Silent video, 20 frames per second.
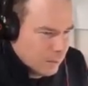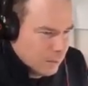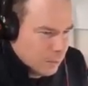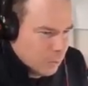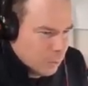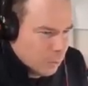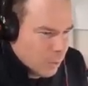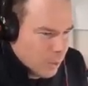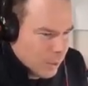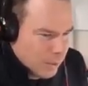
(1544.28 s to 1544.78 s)

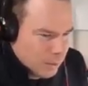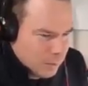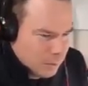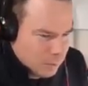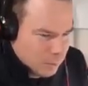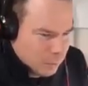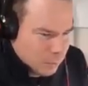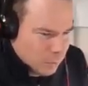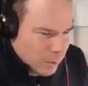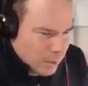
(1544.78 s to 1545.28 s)
Why
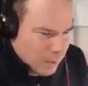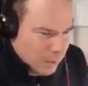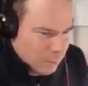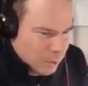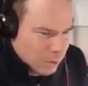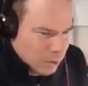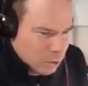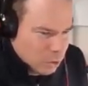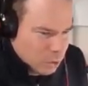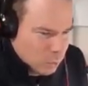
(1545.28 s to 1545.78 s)

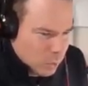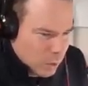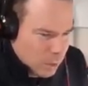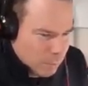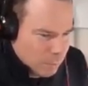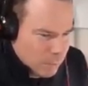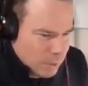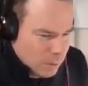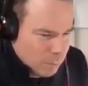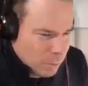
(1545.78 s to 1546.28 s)
would a
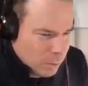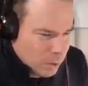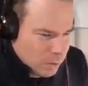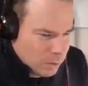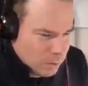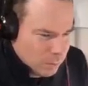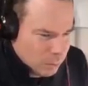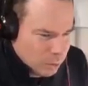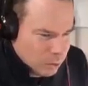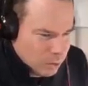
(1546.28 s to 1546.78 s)
swap be
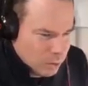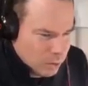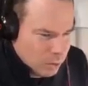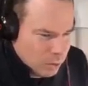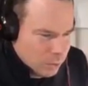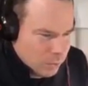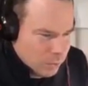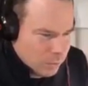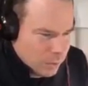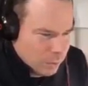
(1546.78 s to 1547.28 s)
impossible to
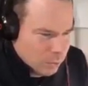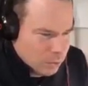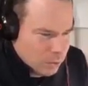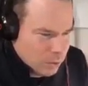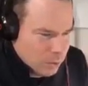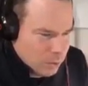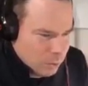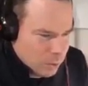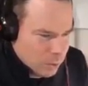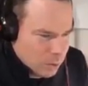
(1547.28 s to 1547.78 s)
do if I was
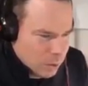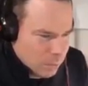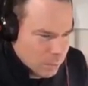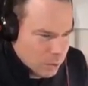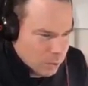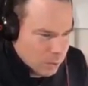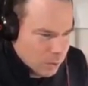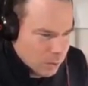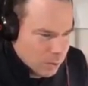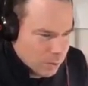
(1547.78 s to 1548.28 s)
to do a
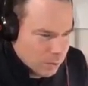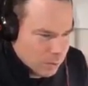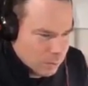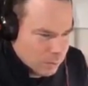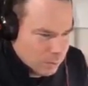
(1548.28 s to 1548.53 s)
commutator?